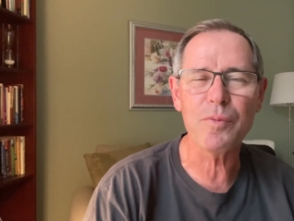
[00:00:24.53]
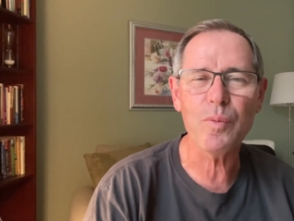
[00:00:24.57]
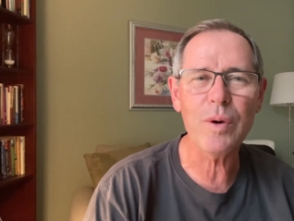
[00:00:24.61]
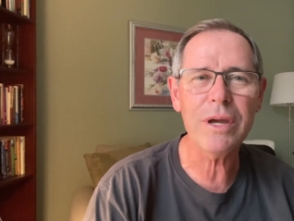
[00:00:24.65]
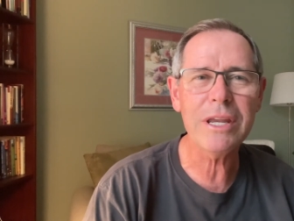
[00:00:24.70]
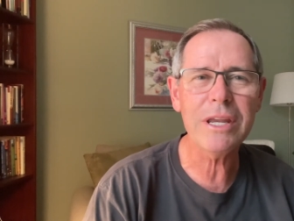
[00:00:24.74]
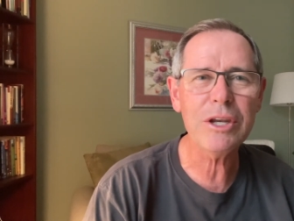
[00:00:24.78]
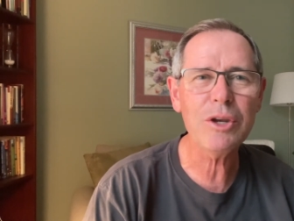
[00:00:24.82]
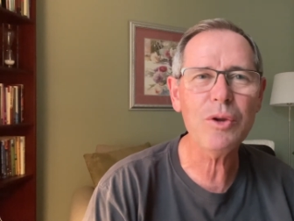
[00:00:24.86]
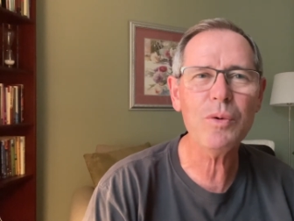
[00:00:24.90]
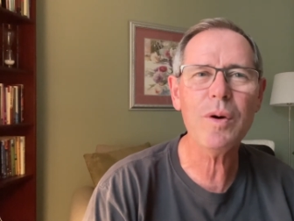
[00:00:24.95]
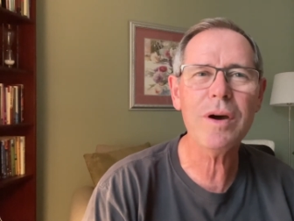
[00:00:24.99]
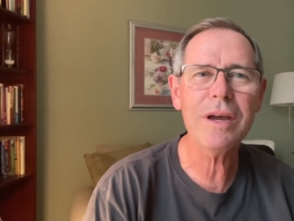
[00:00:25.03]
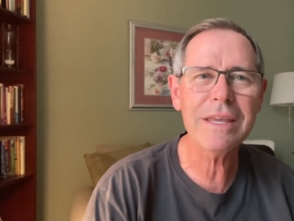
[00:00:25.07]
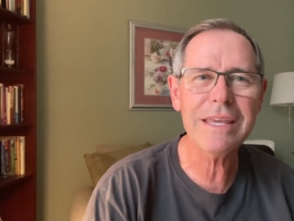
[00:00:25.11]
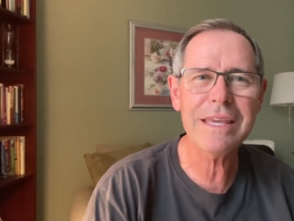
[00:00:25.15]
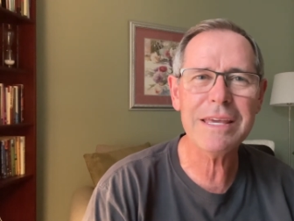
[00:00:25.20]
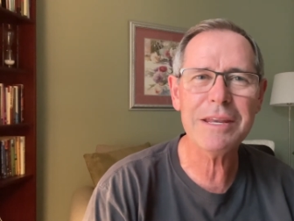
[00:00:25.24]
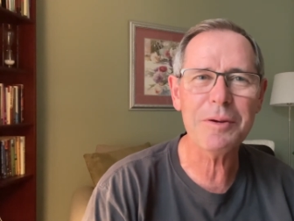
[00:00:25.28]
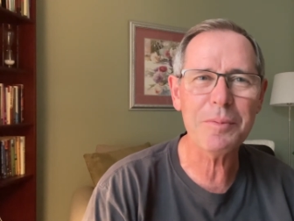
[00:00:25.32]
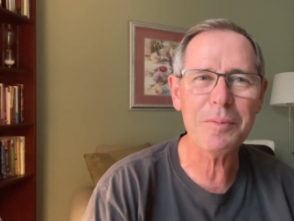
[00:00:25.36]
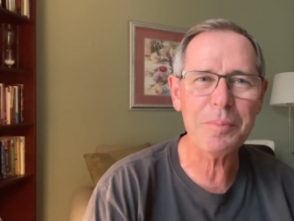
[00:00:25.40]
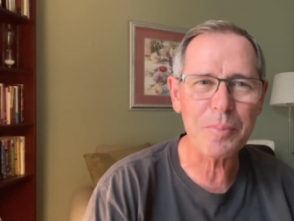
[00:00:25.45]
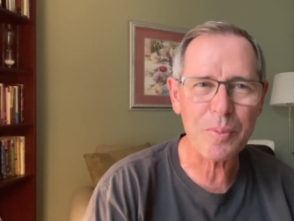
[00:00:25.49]
When do I
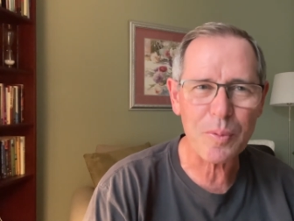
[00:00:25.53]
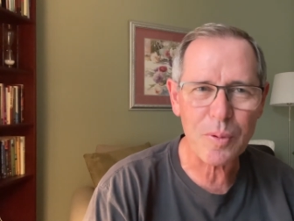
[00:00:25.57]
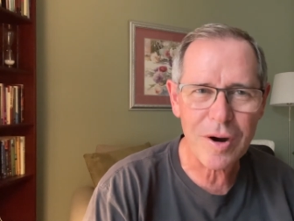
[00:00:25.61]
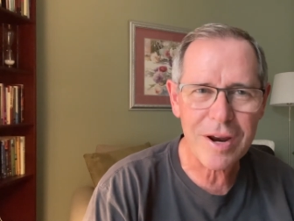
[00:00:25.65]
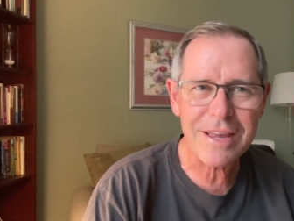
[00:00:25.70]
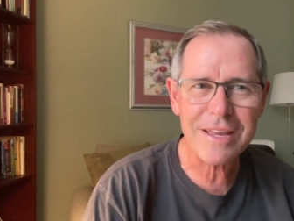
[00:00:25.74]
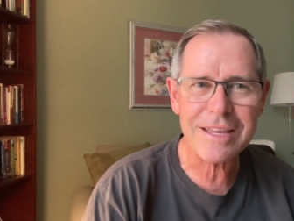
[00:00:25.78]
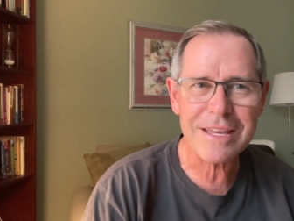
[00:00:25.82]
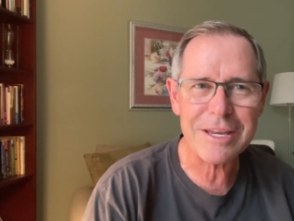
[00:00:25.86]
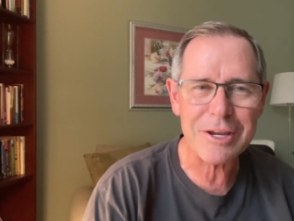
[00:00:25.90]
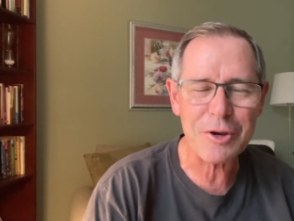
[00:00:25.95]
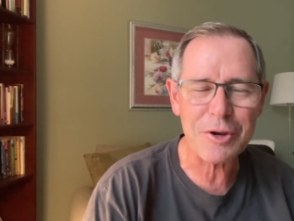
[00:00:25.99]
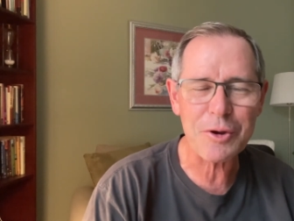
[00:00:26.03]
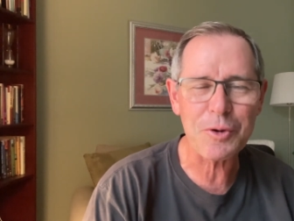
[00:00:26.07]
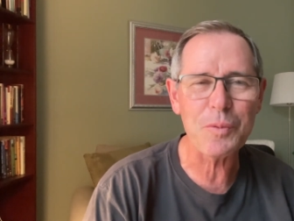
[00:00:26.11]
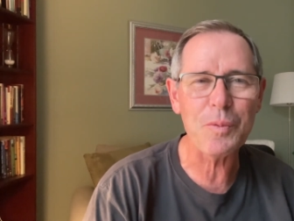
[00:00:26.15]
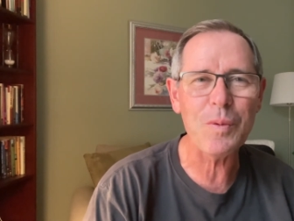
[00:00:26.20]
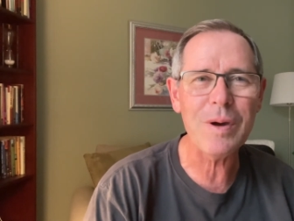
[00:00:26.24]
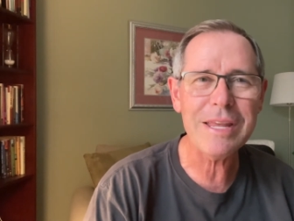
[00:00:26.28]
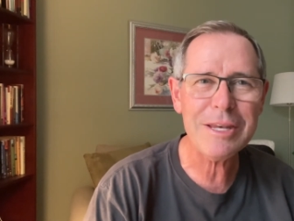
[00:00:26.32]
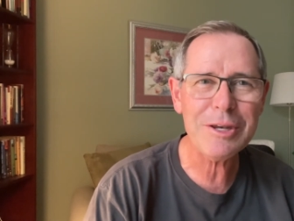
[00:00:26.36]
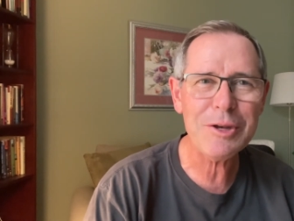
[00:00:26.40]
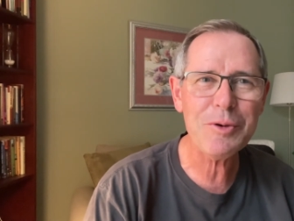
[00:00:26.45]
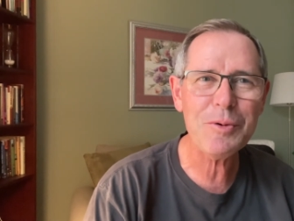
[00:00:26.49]
get a break here?
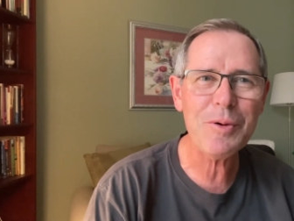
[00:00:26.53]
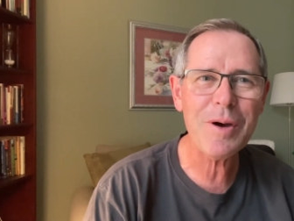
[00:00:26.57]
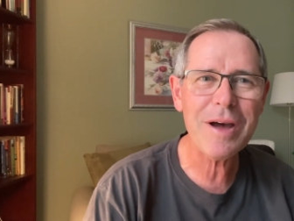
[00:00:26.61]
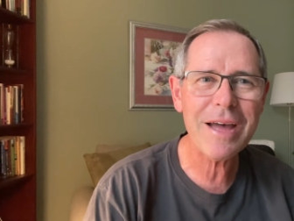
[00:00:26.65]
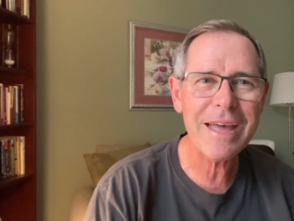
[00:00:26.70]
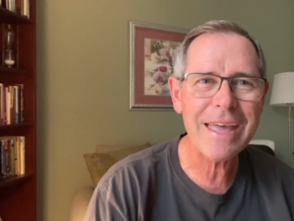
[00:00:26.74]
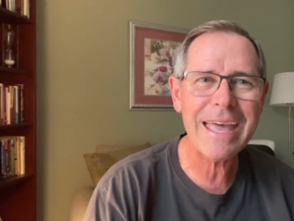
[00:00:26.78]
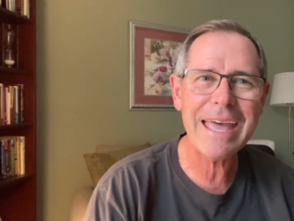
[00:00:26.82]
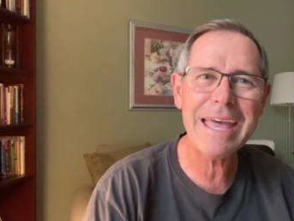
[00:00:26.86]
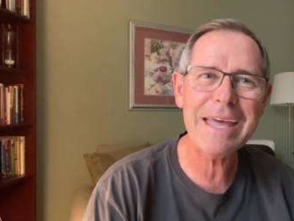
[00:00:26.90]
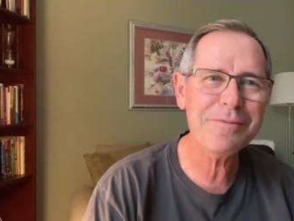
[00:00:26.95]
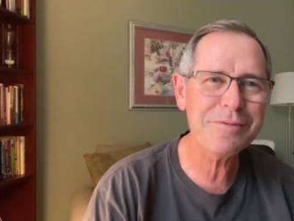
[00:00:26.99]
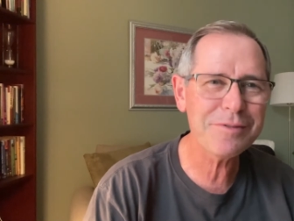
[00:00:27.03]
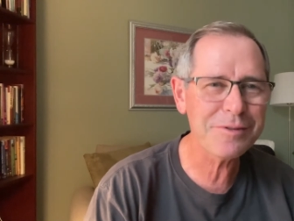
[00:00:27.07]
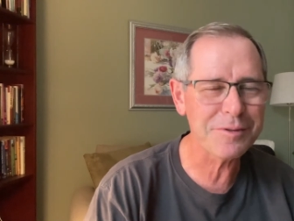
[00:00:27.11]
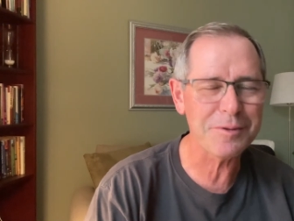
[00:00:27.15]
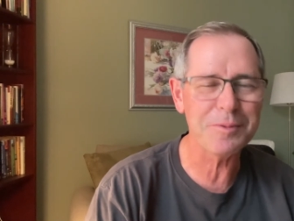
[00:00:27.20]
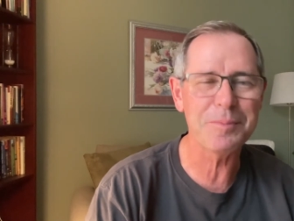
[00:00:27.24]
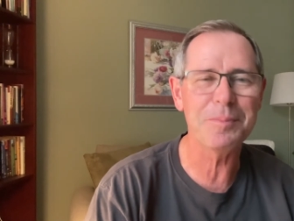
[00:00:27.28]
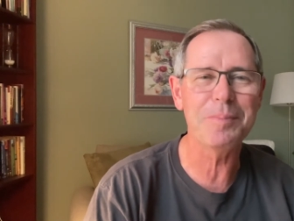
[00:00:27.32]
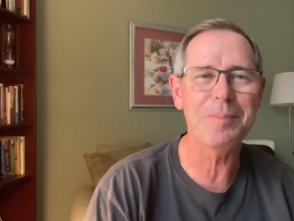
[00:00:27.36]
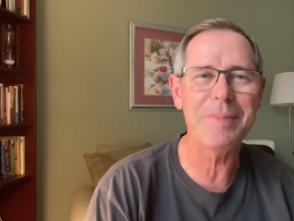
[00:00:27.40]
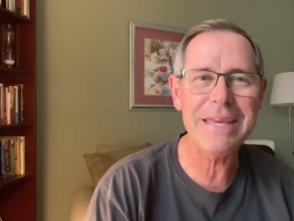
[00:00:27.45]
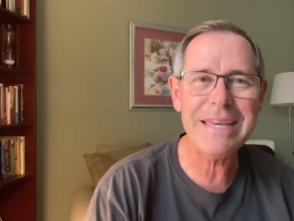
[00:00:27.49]
When do I have
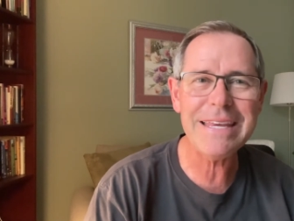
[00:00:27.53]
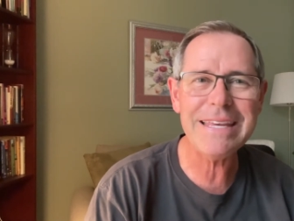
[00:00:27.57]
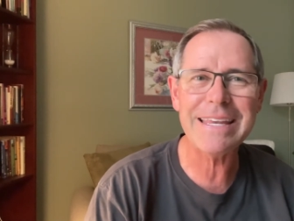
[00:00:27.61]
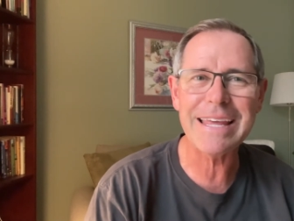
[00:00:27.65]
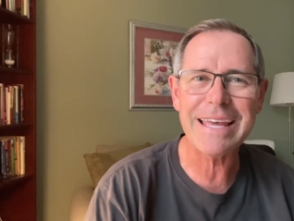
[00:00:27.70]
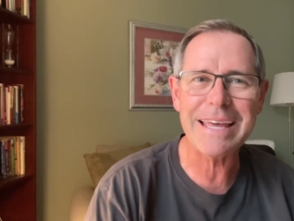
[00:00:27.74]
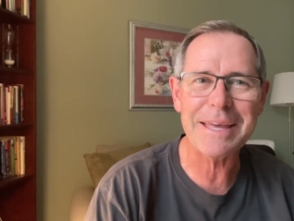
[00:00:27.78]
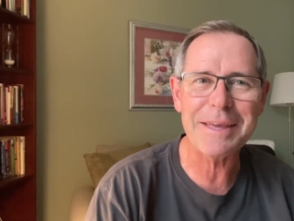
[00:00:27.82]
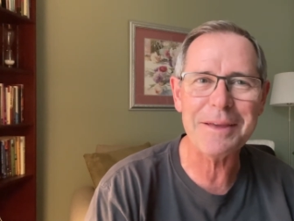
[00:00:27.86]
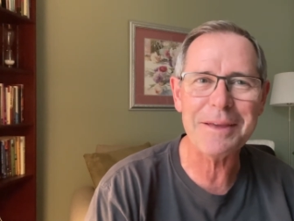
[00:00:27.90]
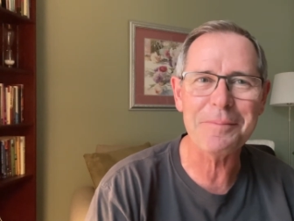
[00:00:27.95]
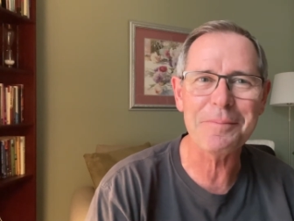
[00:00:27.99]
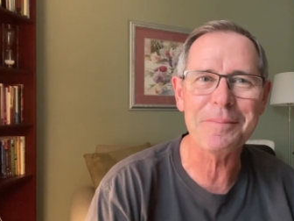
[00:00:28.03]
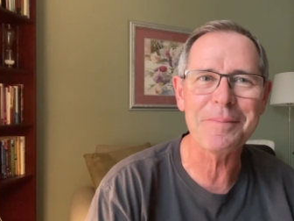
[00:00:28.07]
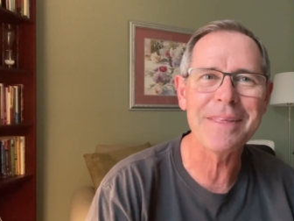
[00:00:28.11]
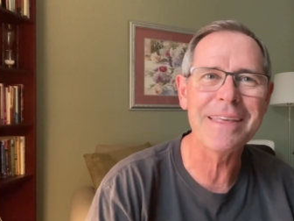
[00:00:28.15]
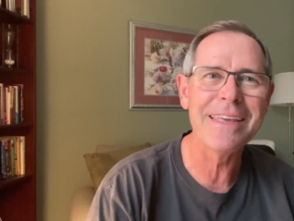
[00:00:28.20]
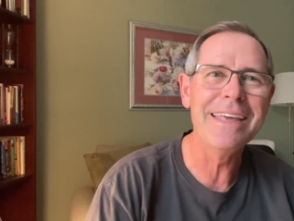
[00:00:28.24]
some me time?